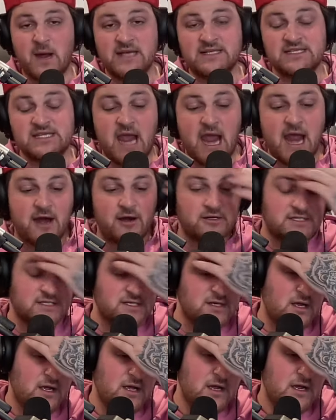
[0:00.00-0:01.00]
are my
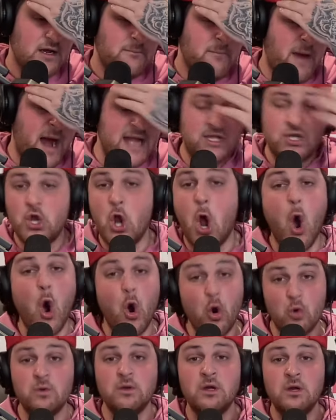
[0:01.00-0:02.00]
scares. My
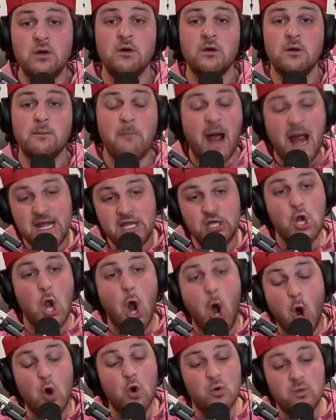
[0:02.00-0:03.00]
known my
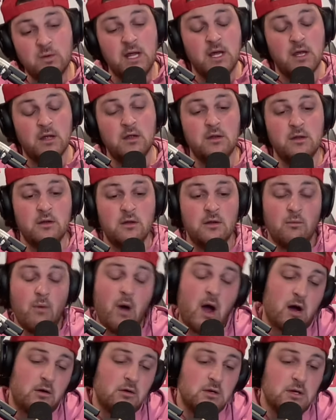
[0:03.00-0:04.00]
known,
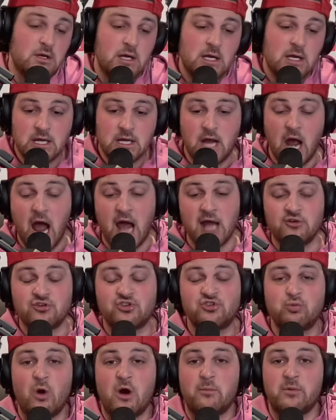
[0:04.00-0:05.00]
well, Kyle
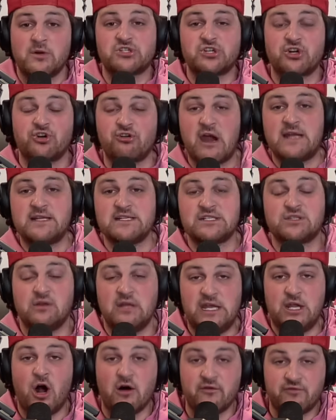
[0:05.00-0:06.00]
Schwarber's the greatest
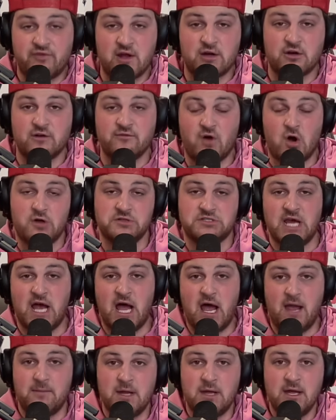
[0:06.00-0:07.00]
leadoff hitter of all
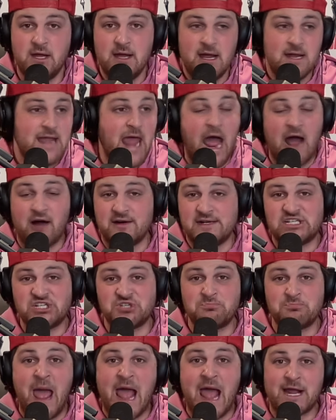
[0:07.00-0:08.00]
time. Now he's
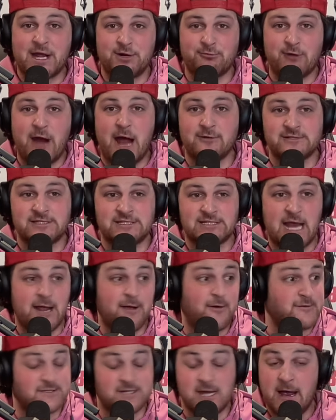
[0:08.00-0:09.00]
smacking around
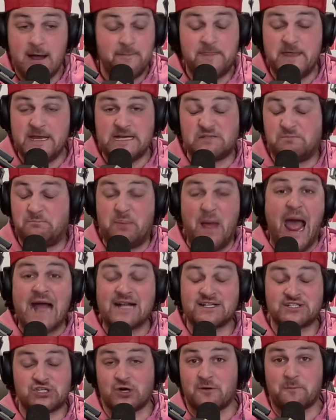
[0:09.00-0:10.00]
singles. These
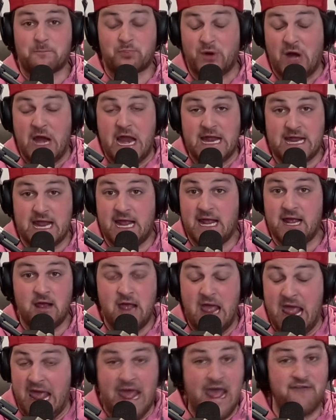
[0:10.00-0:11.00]
bats are breaking
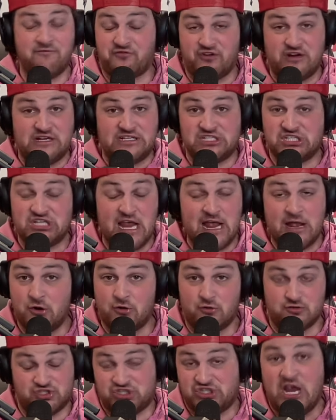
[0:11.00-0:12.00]
every
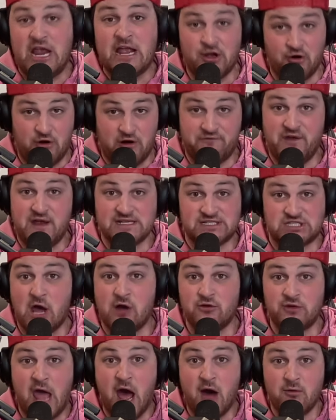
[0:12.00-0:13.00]
single of his,
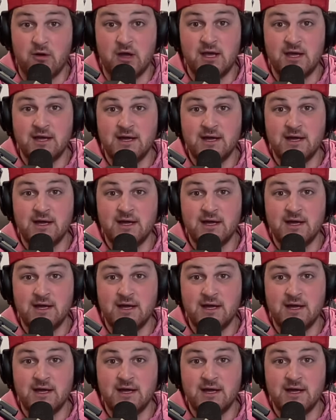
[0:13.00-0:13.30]
though, no?